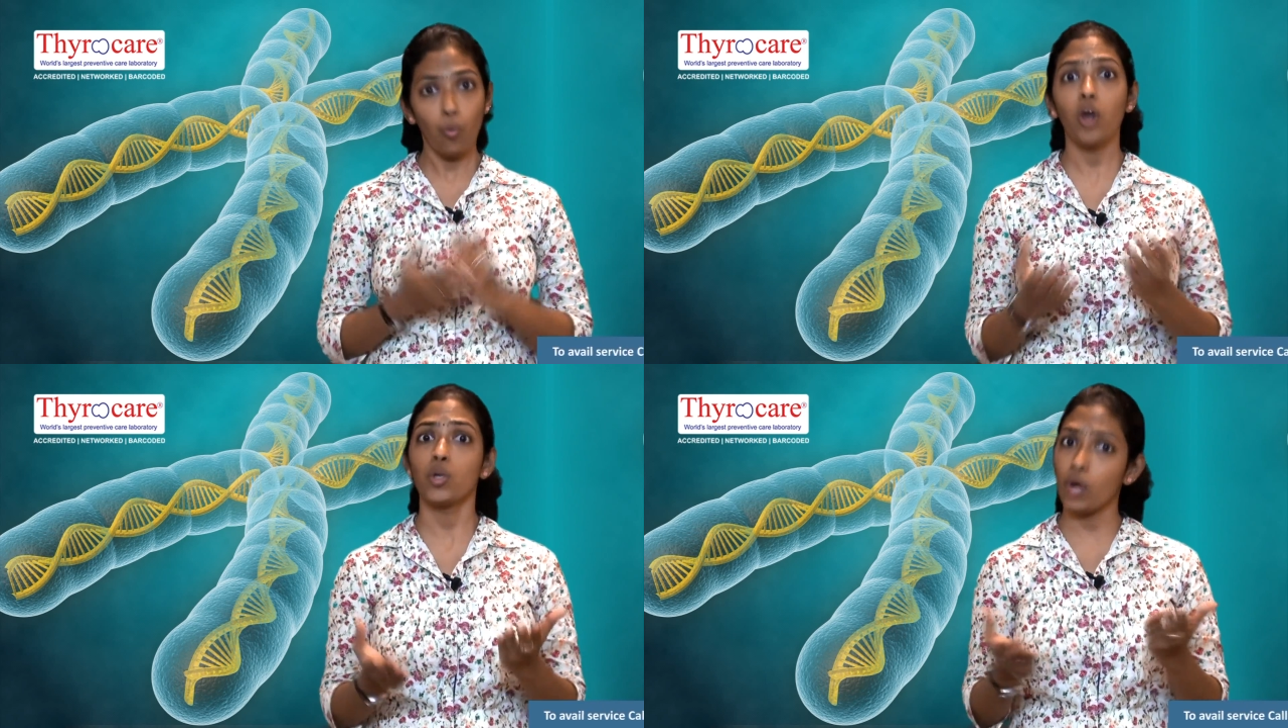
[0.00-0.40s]

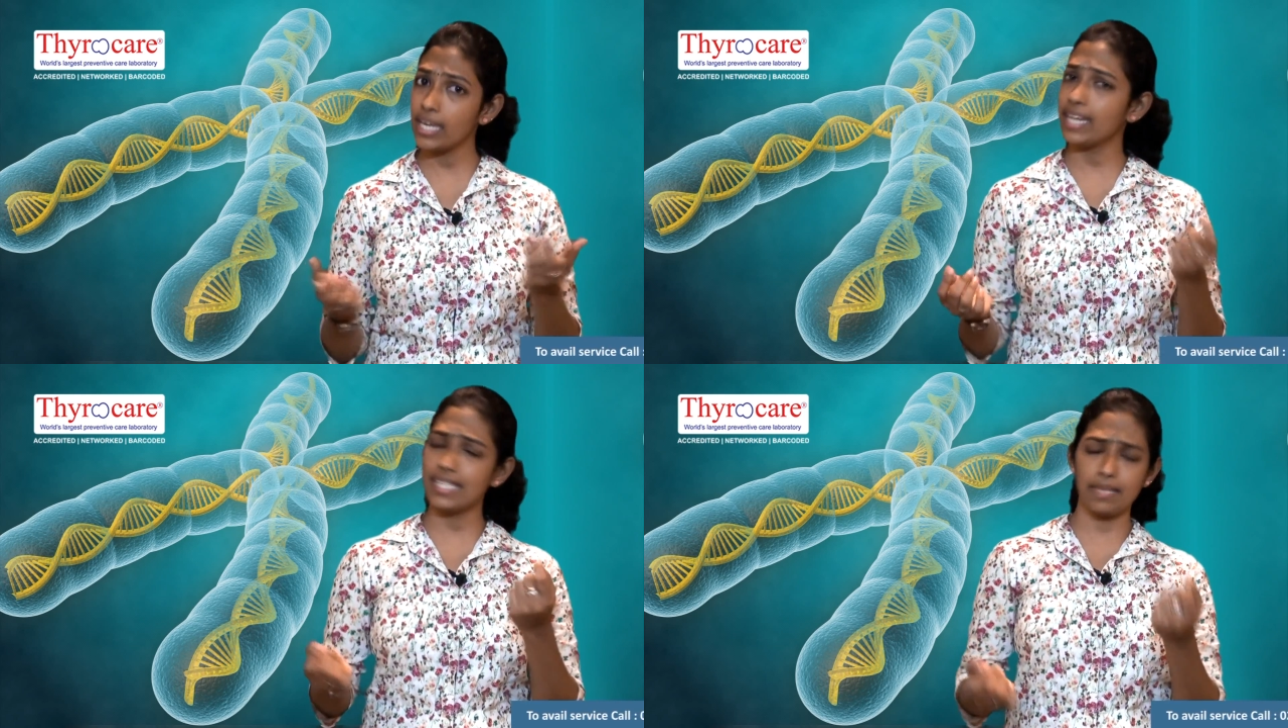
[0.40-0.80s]
What
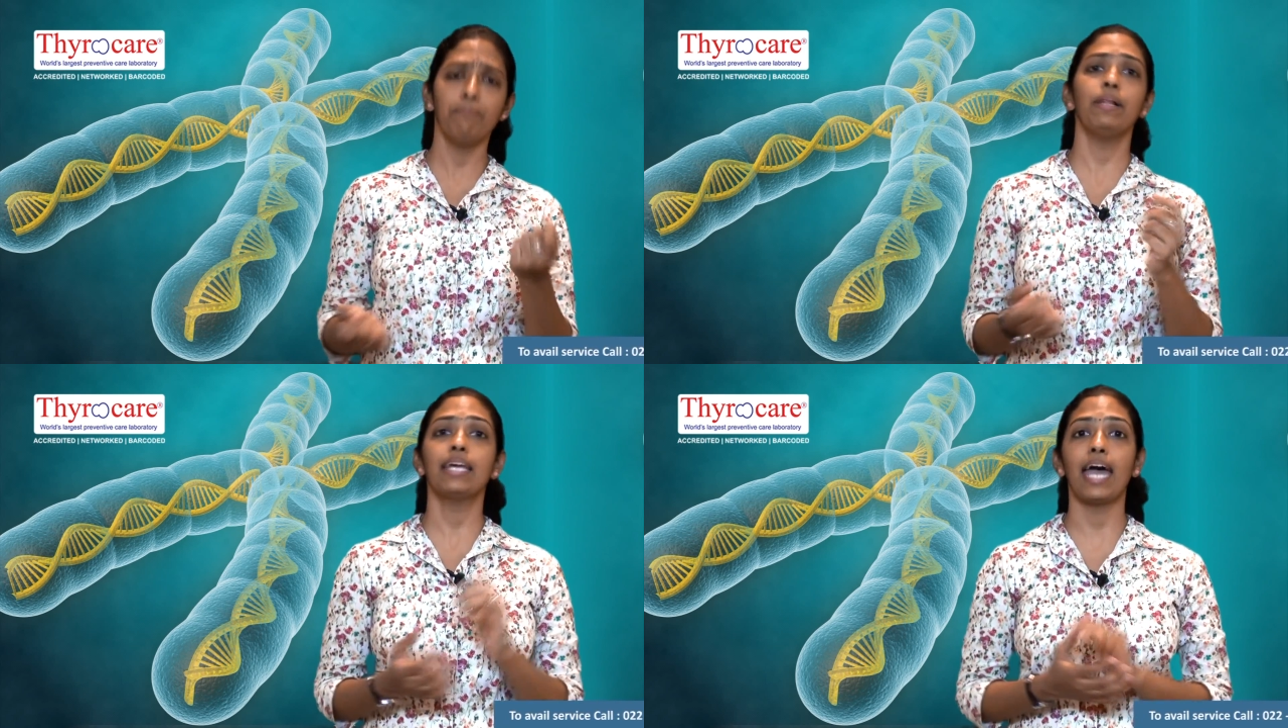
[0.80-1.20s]
all can a
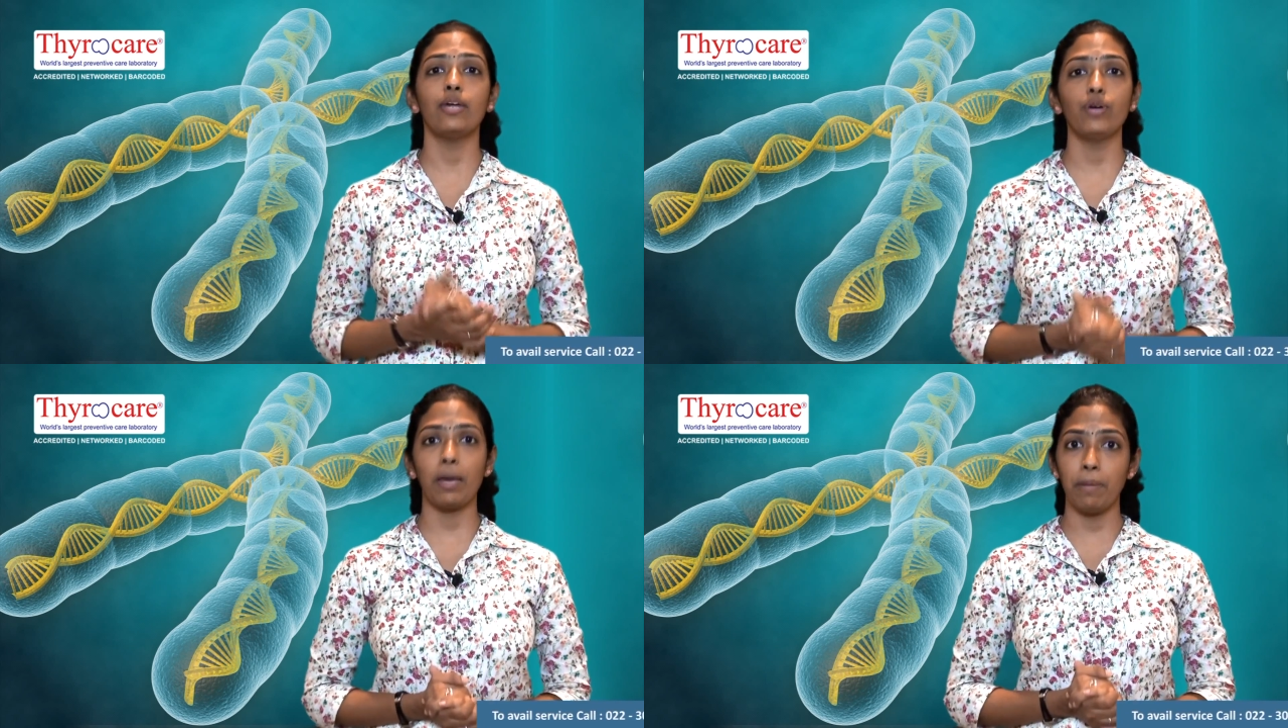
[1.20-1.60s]
simple
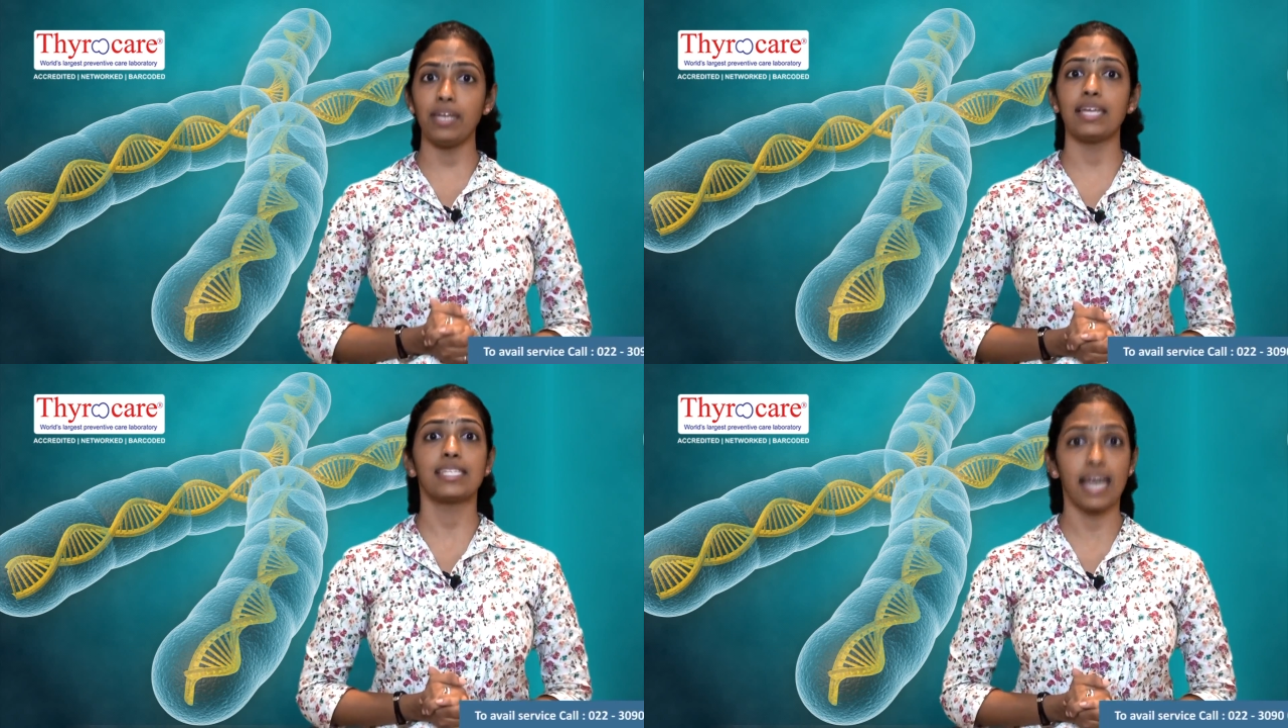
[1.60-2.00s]

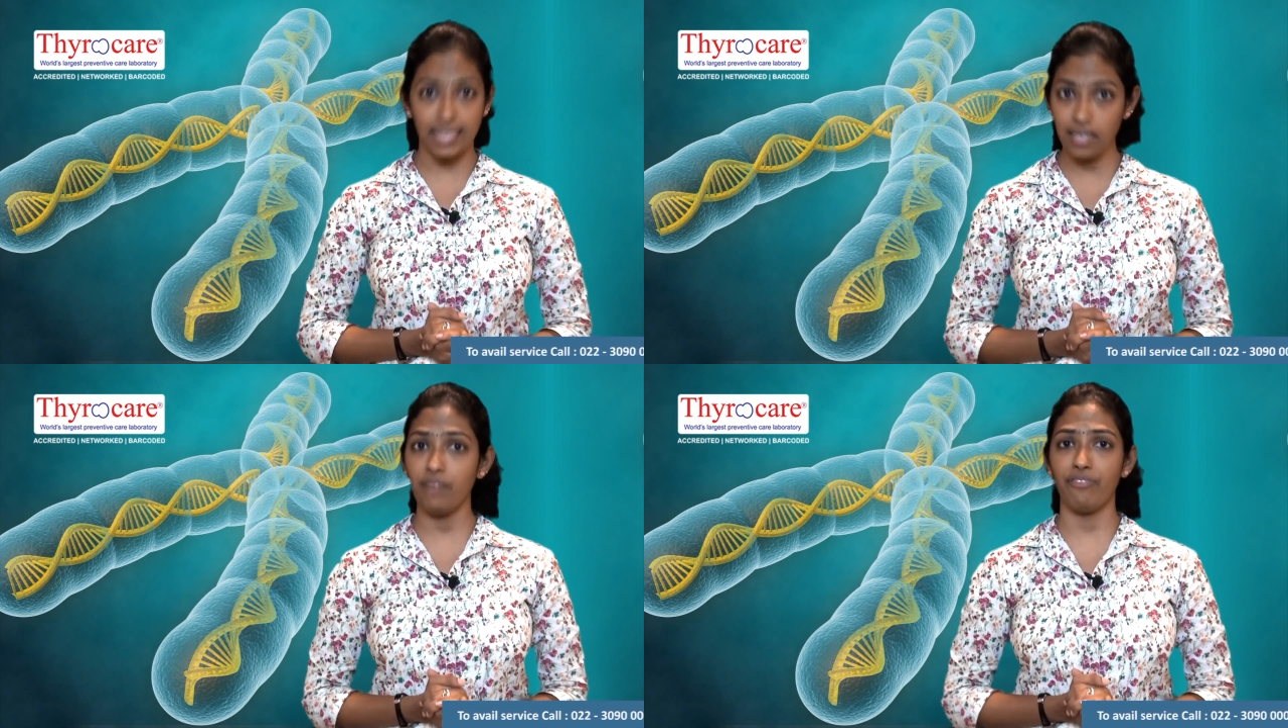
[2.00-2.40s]
karyotyping test
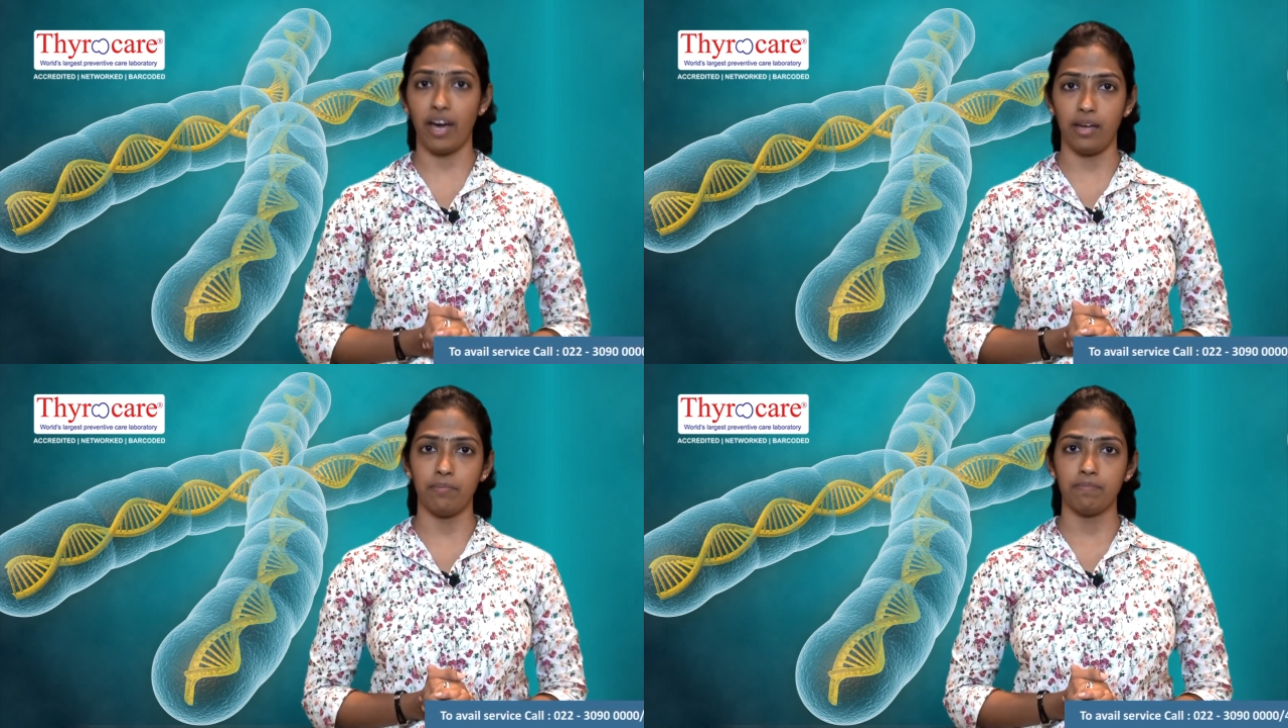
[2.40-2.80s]

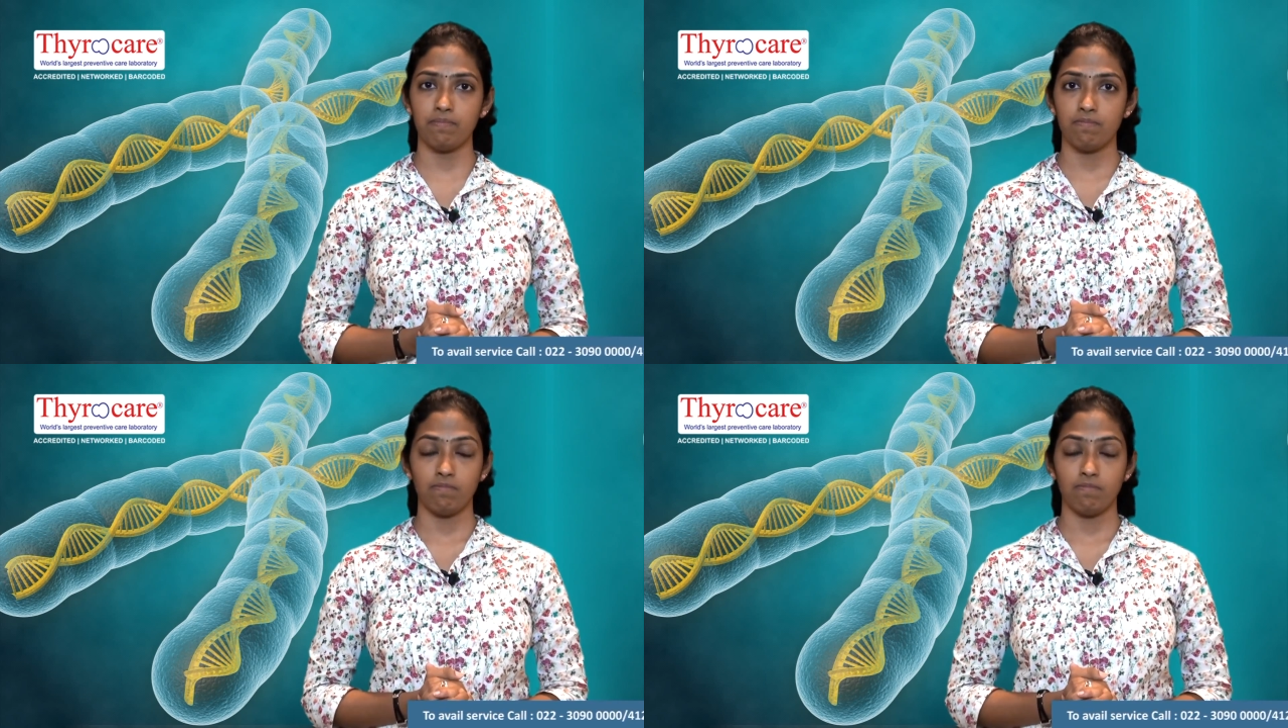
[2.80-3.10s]
identify?